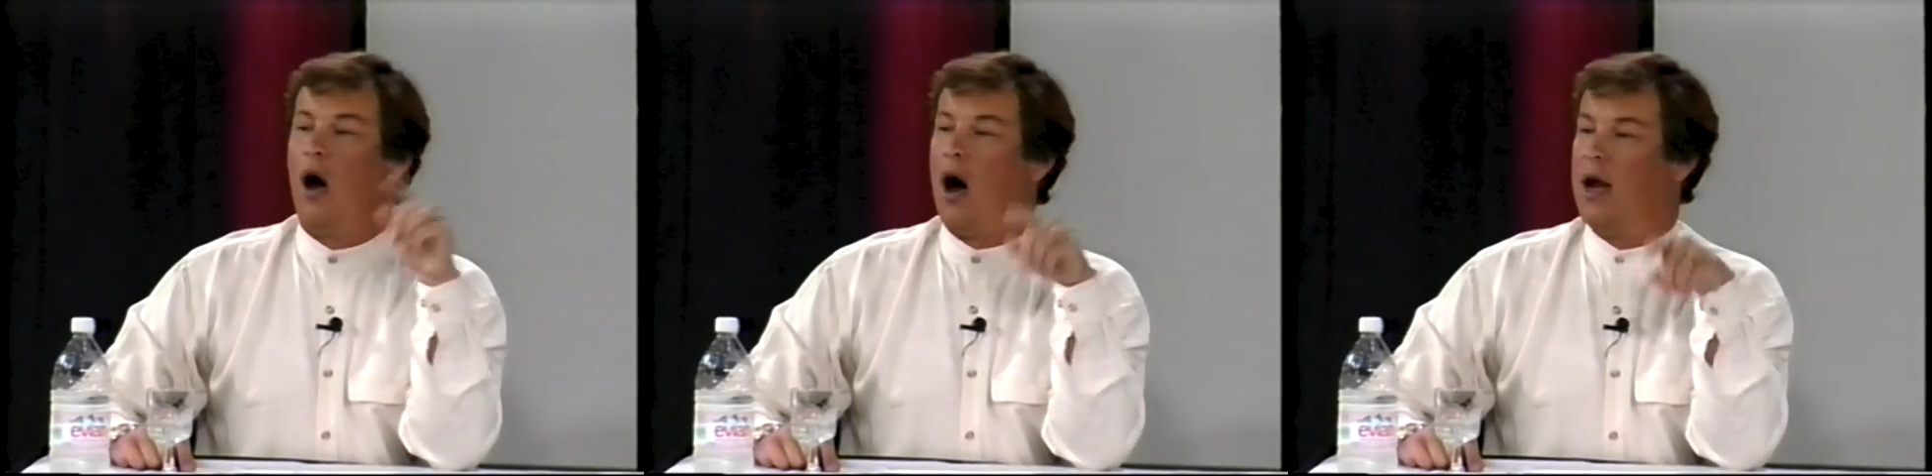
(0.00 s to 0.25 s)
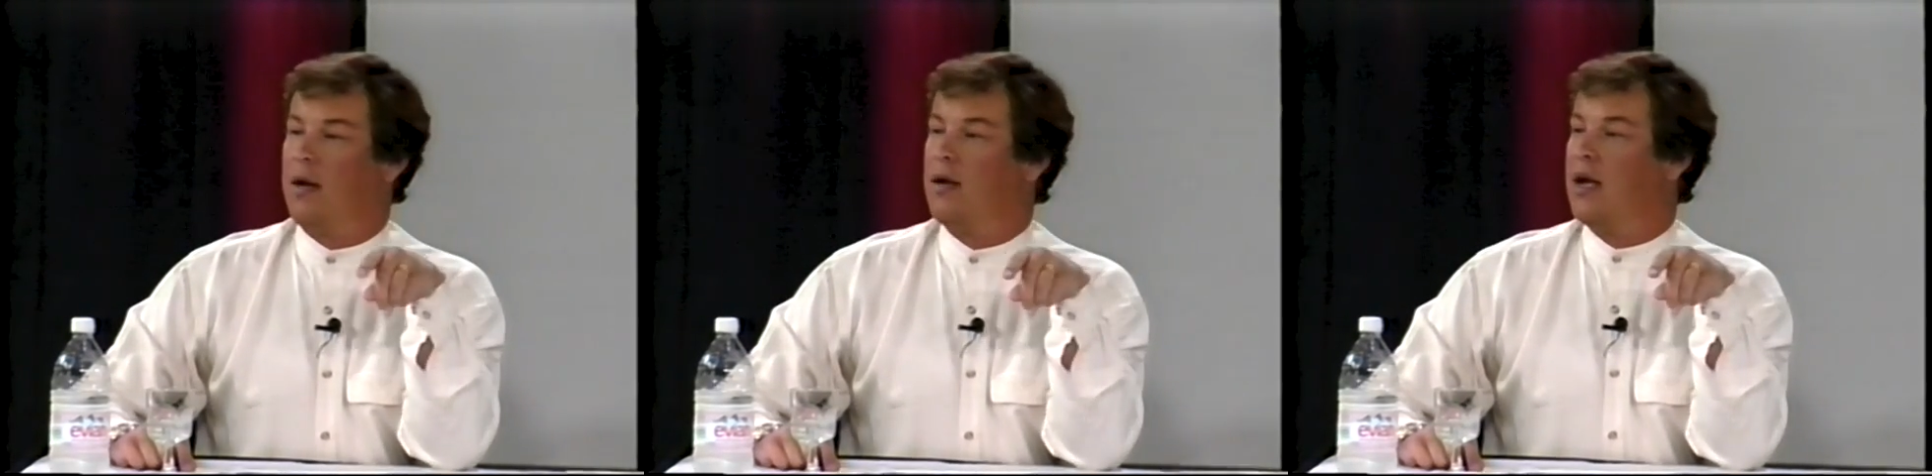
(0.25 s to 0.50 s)

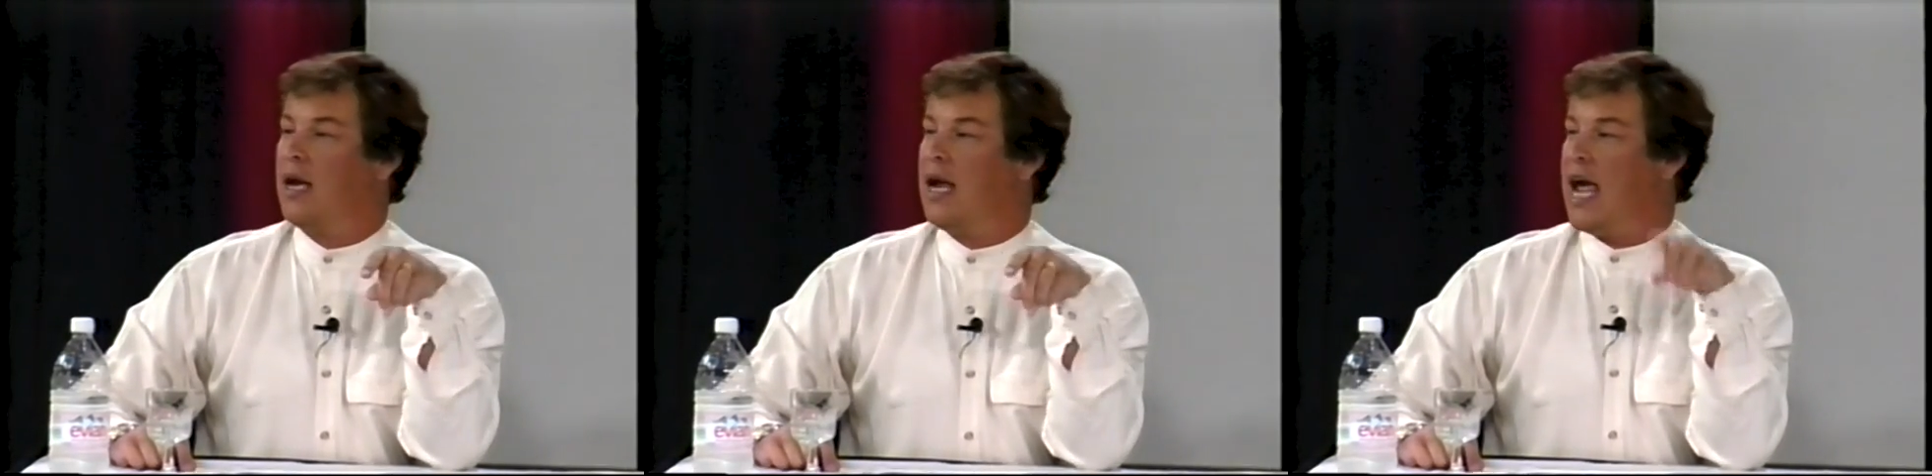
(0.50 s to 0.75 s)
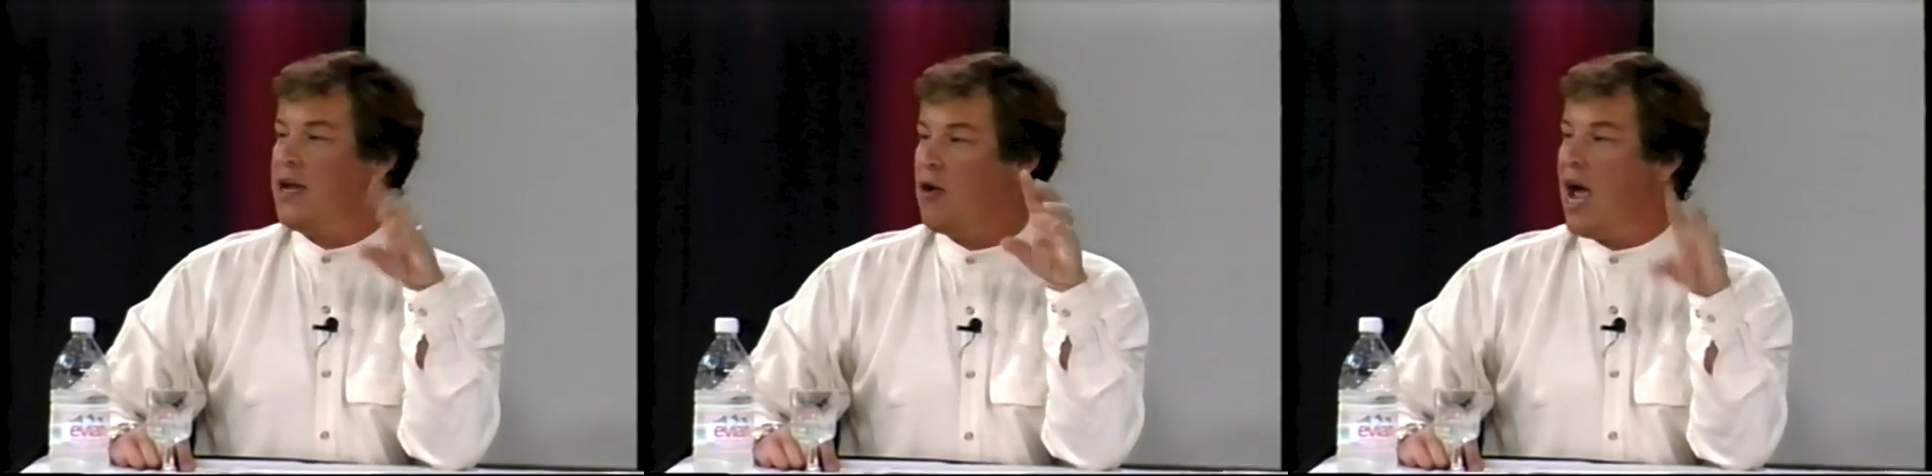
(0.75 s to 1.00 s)

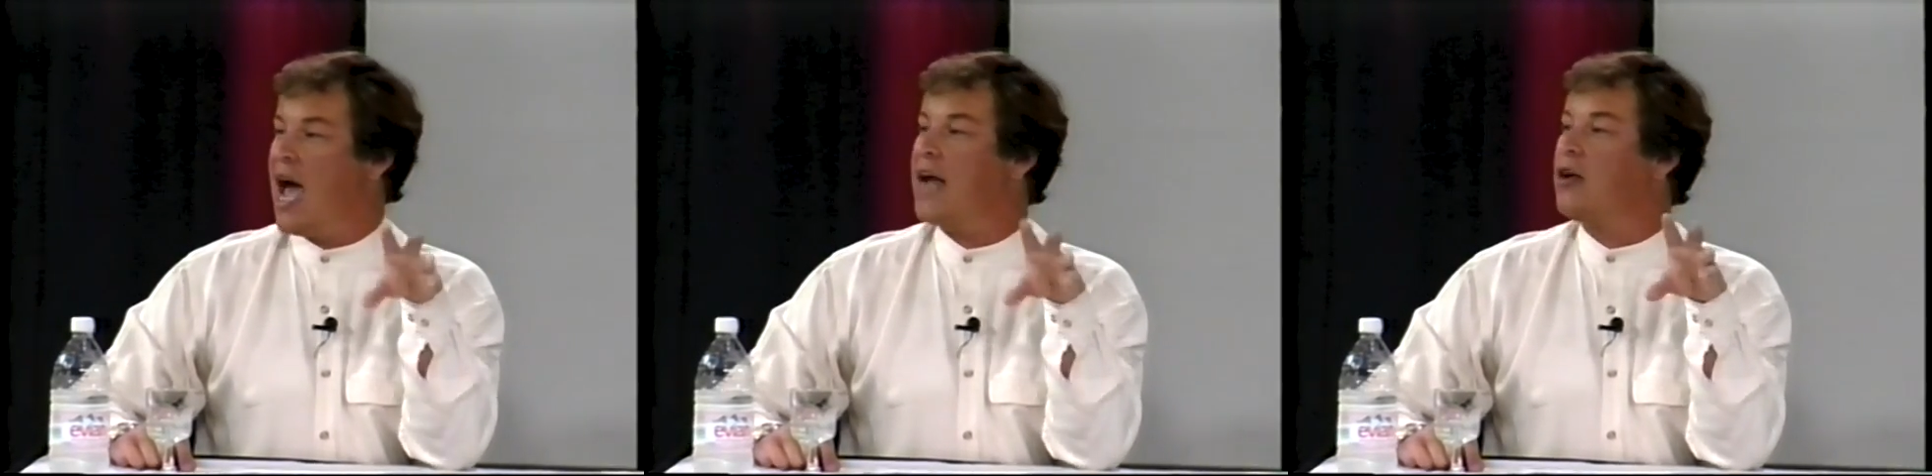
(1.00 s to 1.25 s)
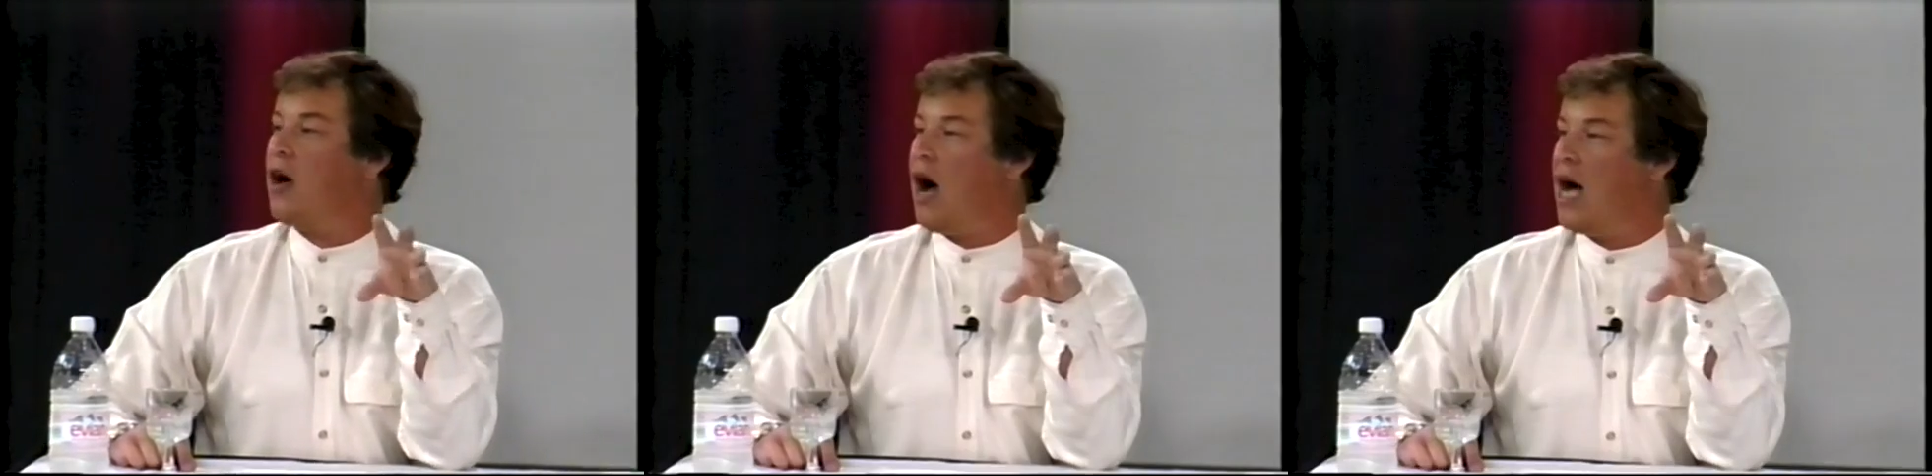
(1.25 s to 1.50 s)
and your
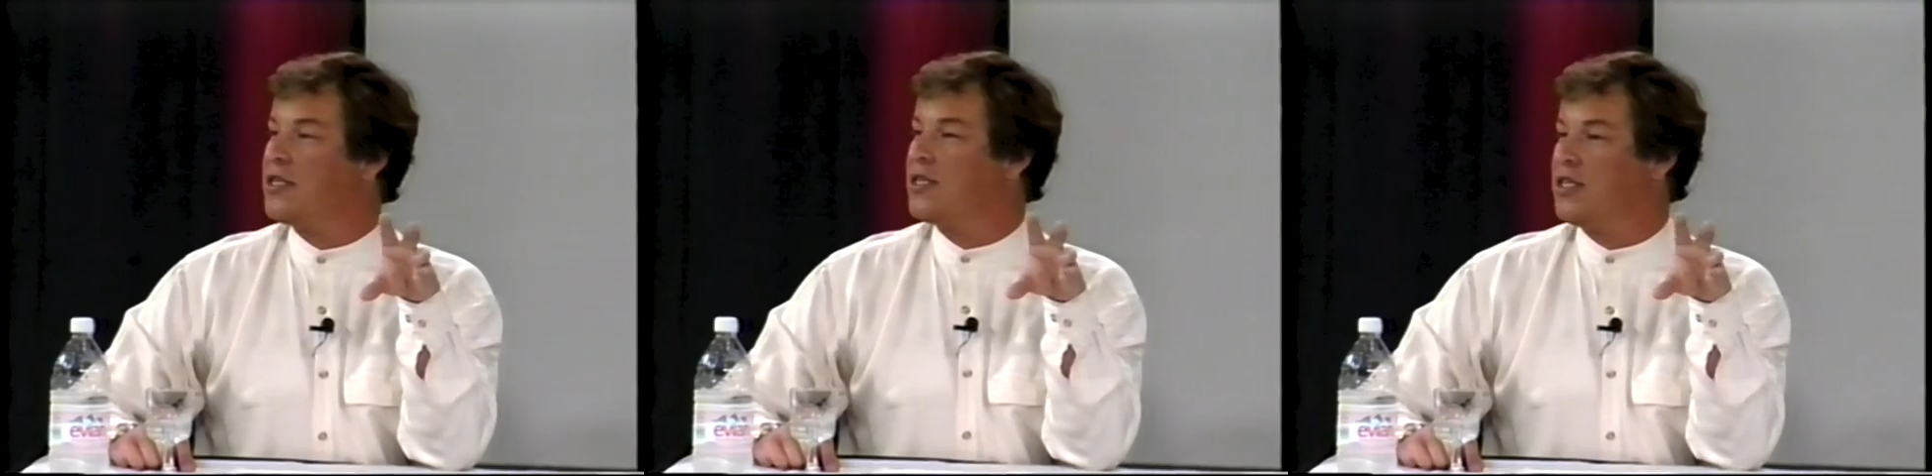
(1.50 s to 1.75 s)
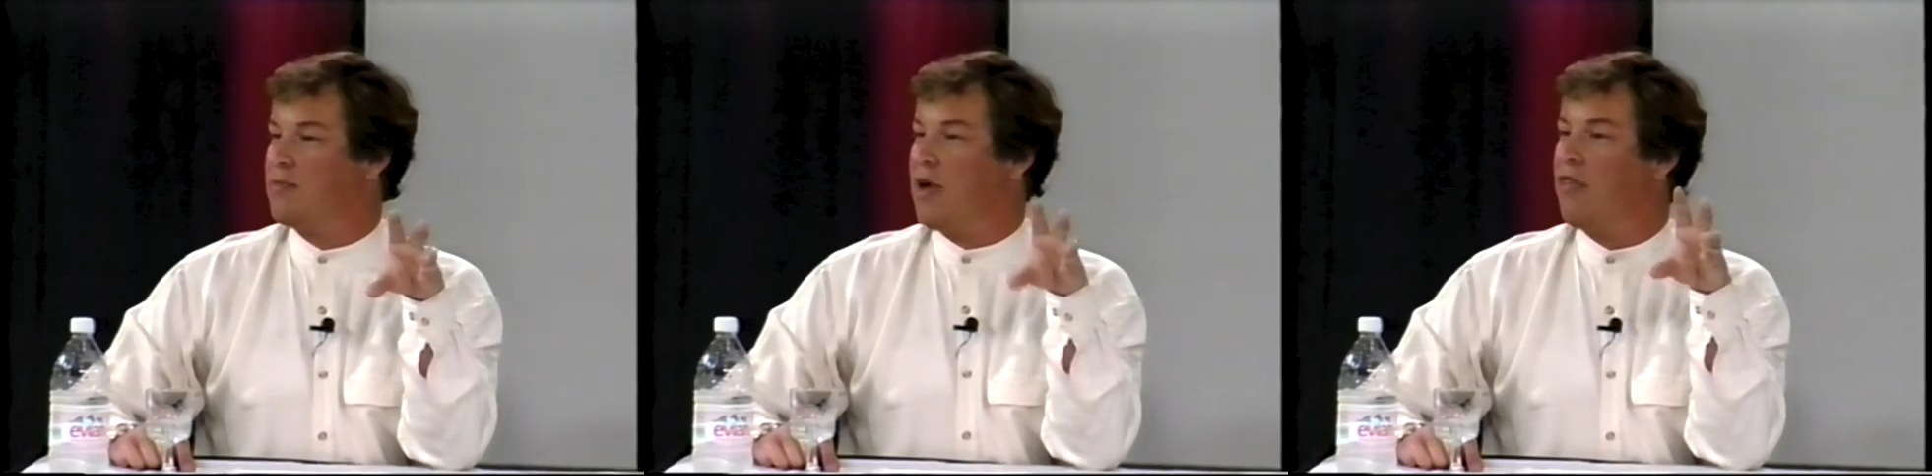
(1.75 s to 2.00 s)
ad cost
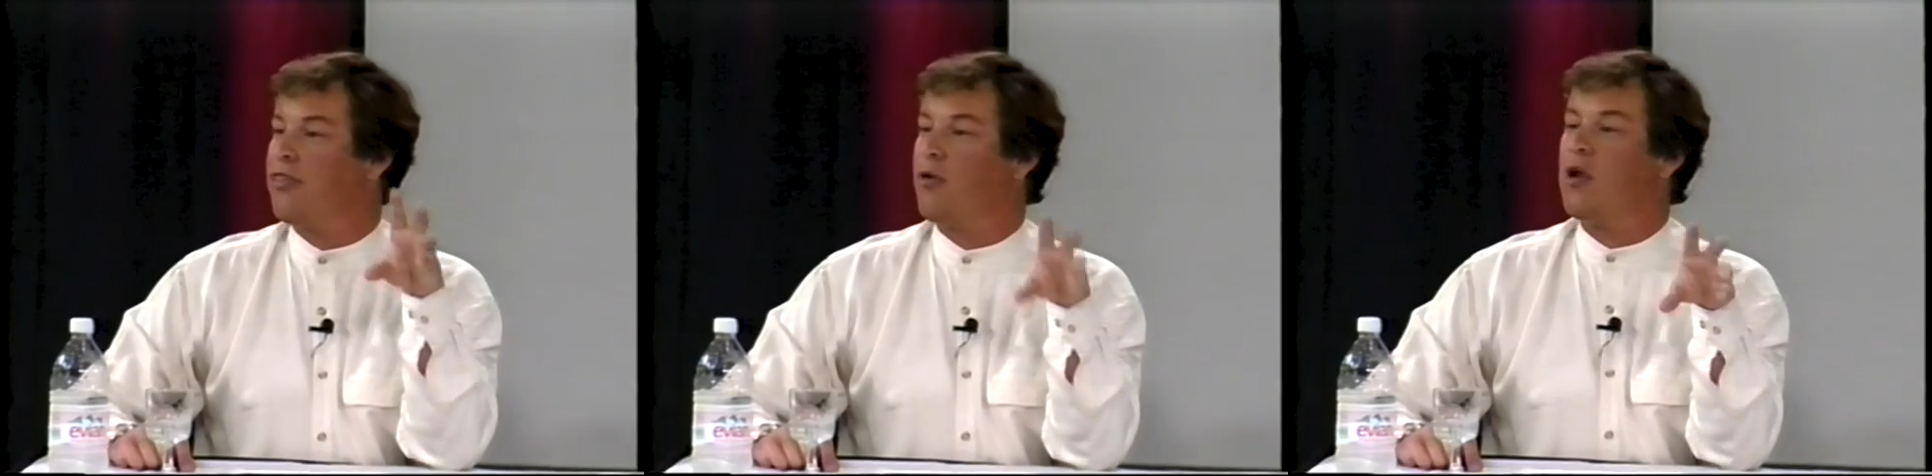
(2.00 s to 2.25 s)
is about